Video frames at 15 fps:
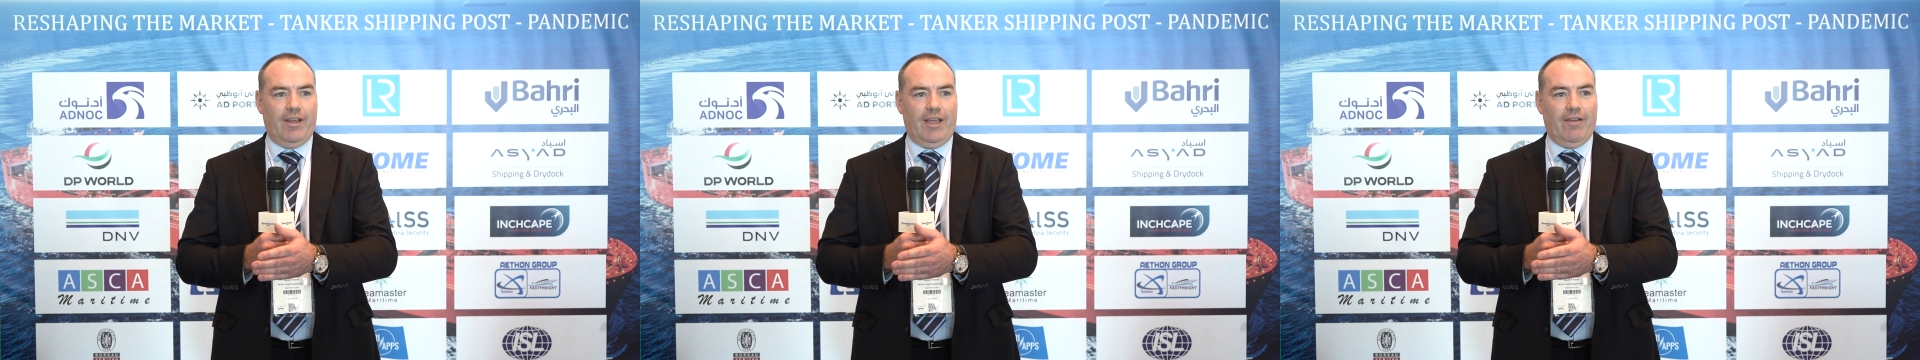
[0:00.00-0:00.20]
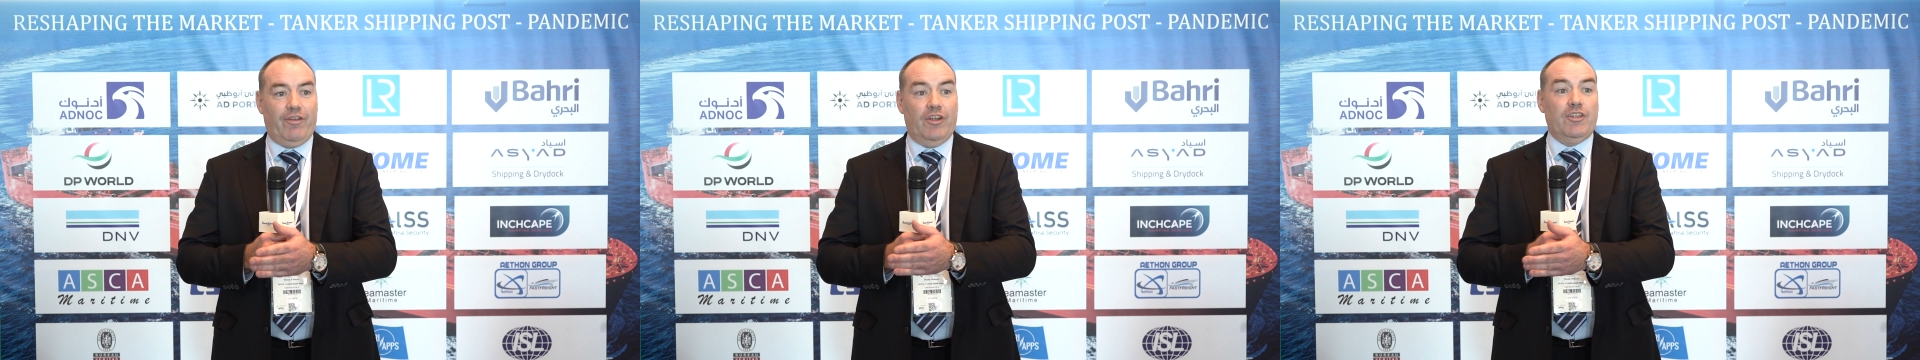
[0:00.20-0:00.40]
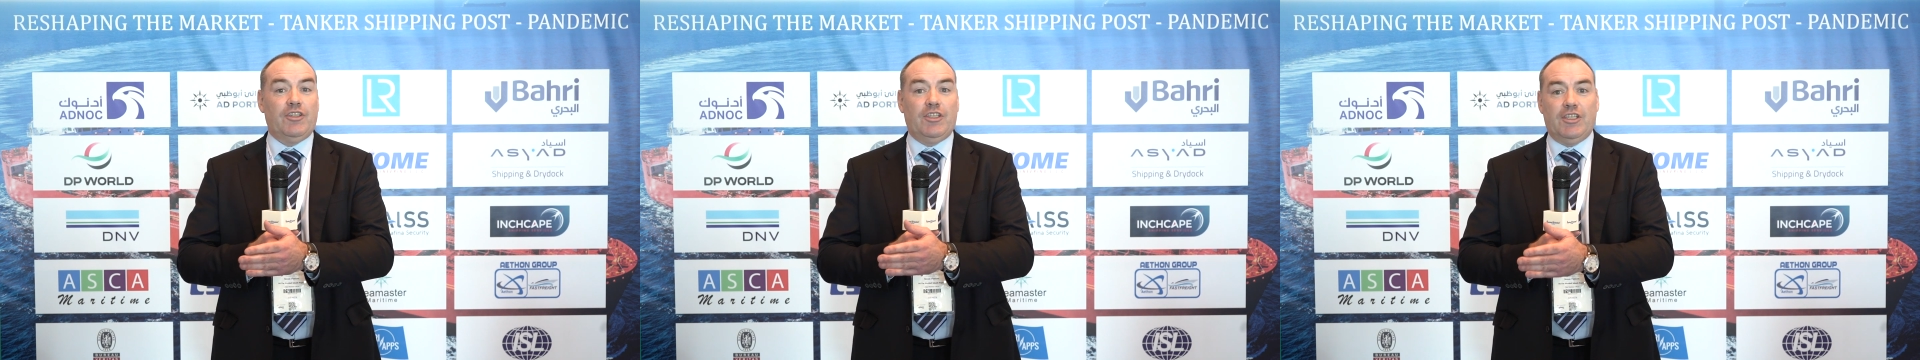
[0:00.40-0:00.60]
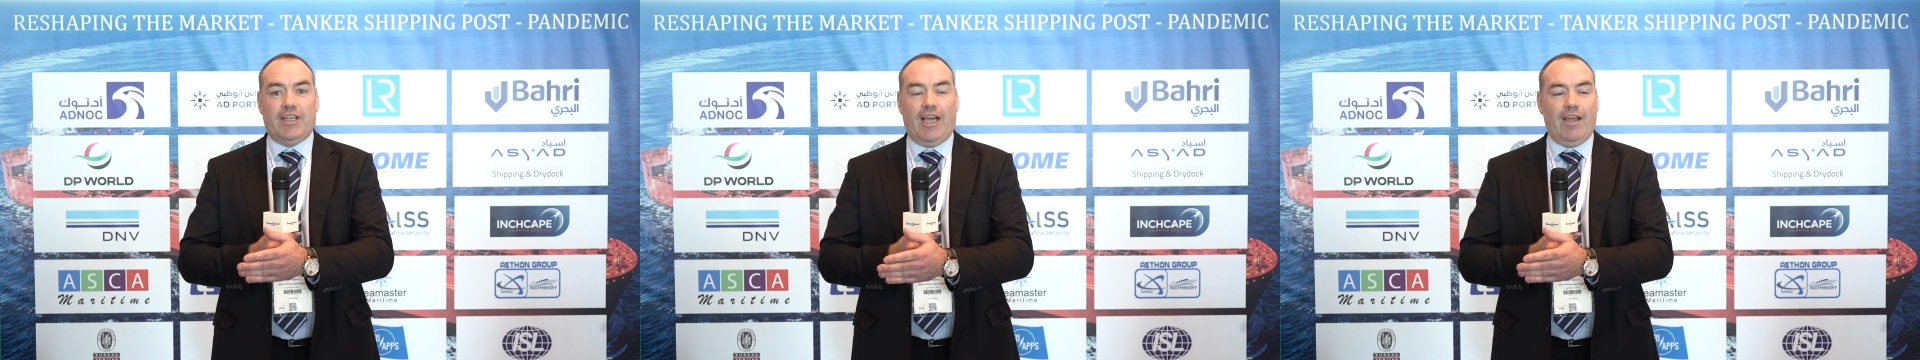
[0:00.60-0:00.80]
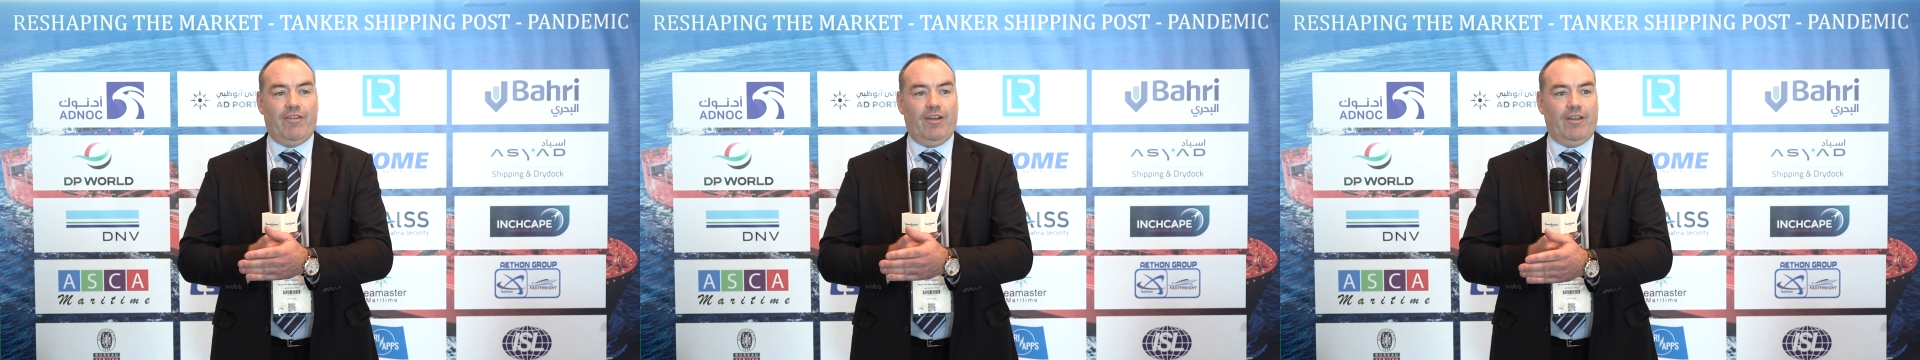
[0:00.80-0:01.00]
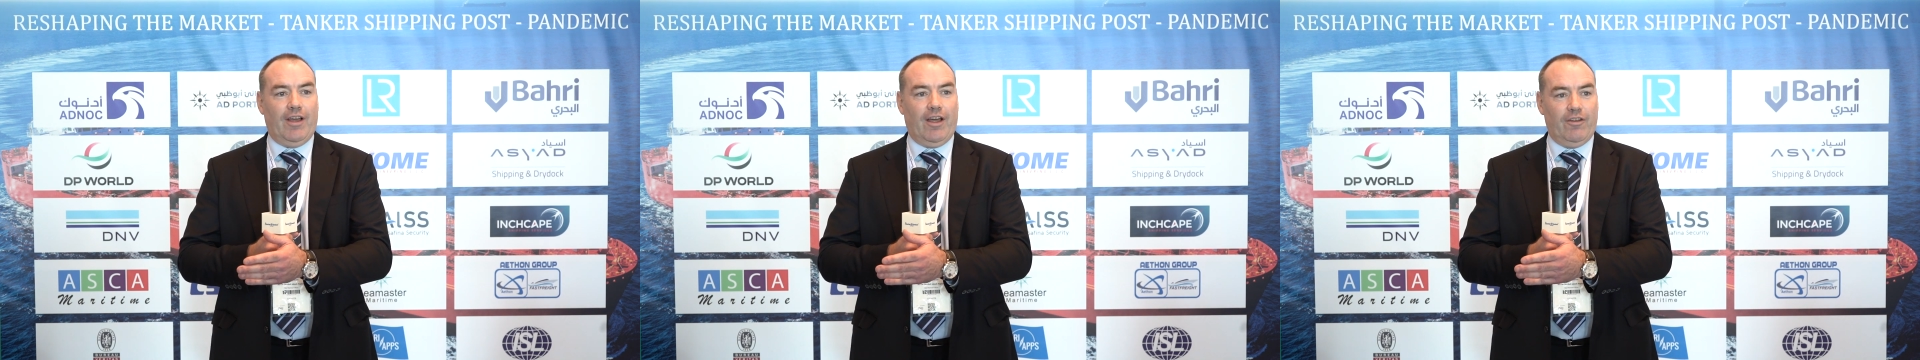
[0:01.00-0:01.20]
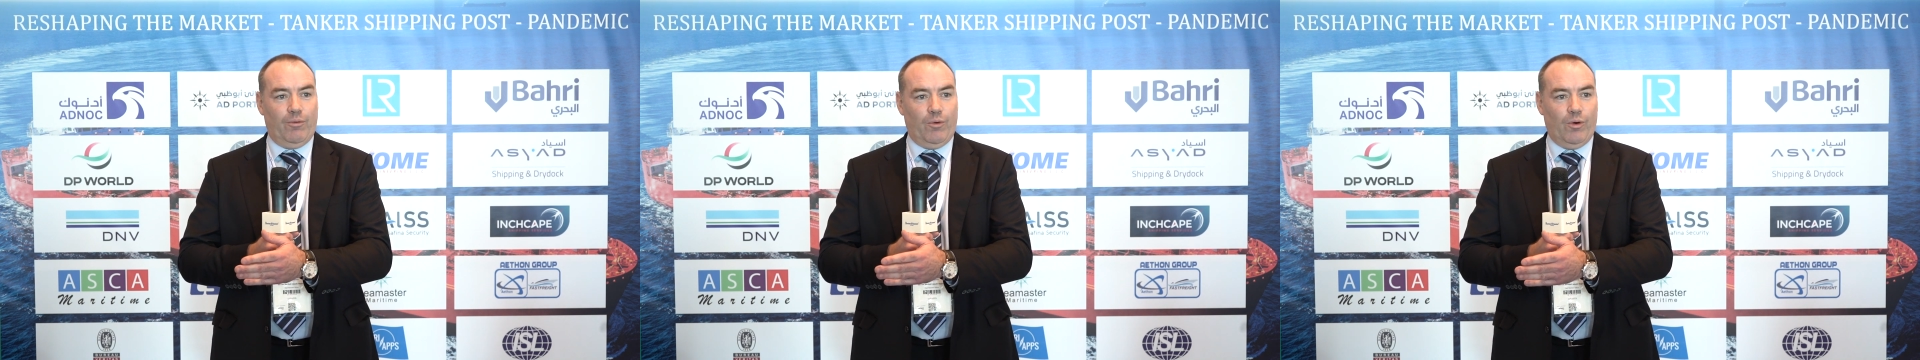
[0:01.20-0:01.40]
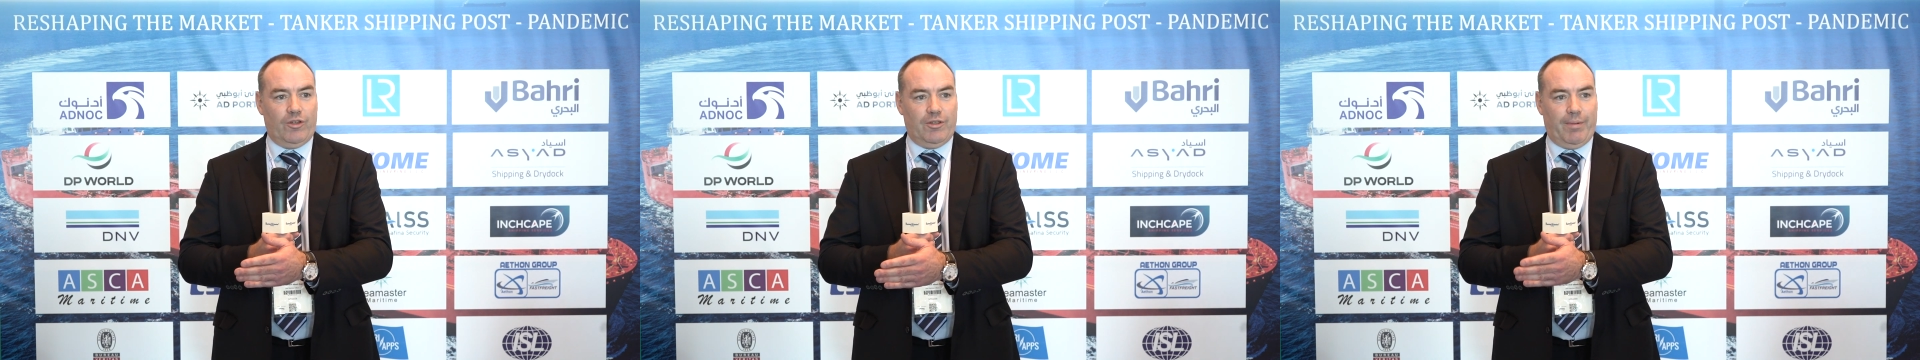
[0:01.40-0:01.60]
the efficiency saving and the
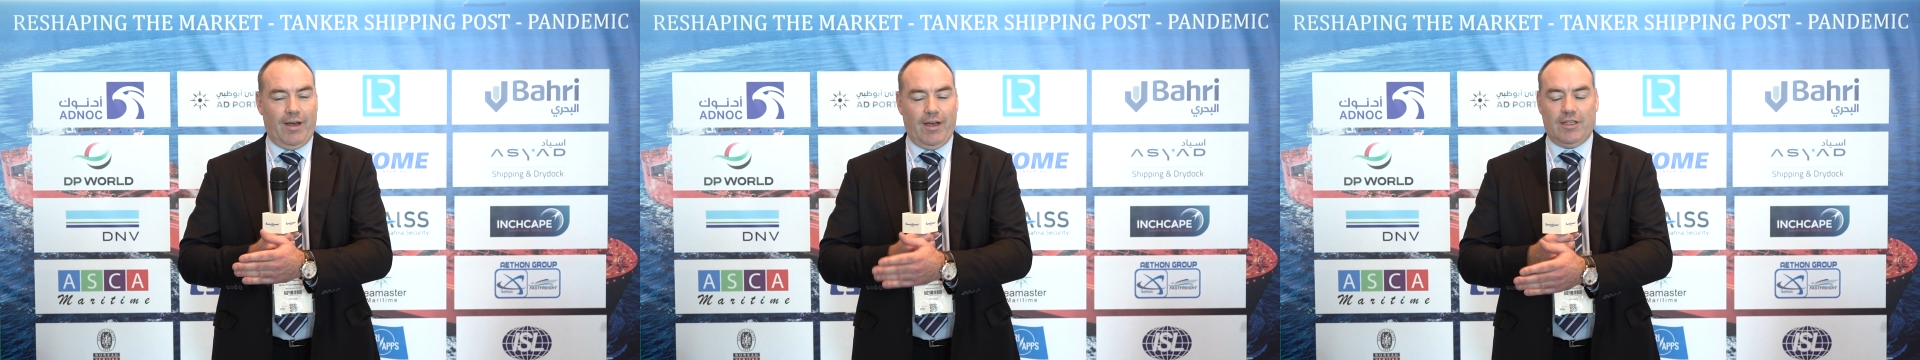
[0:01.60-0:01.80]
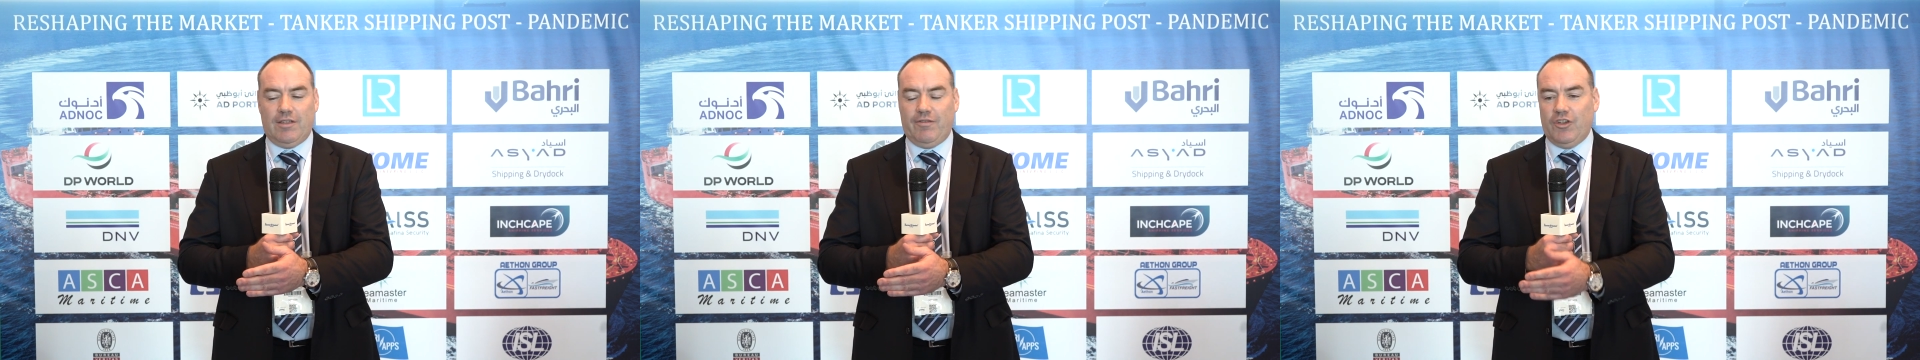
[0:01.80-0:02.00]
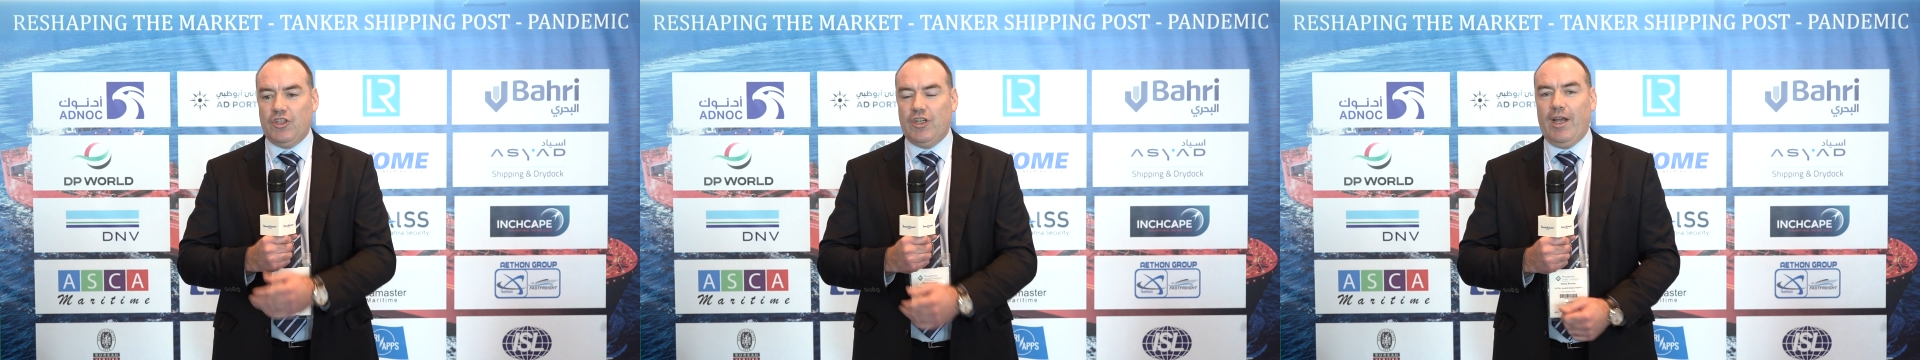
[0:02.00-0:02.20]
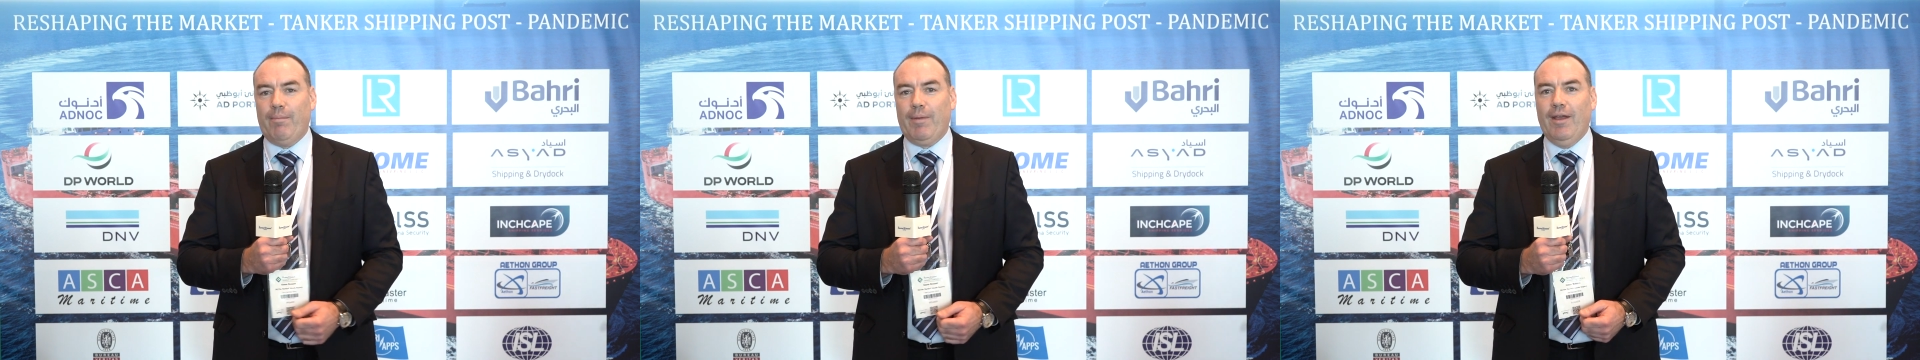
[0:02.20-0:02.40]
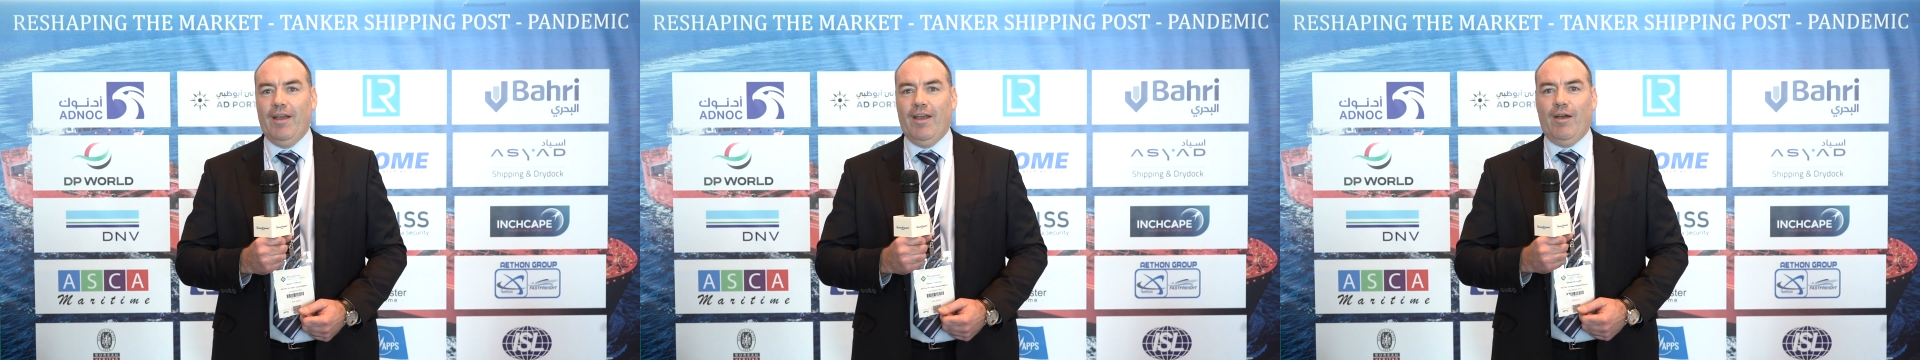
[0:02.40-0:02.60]
underwater parts of a ship.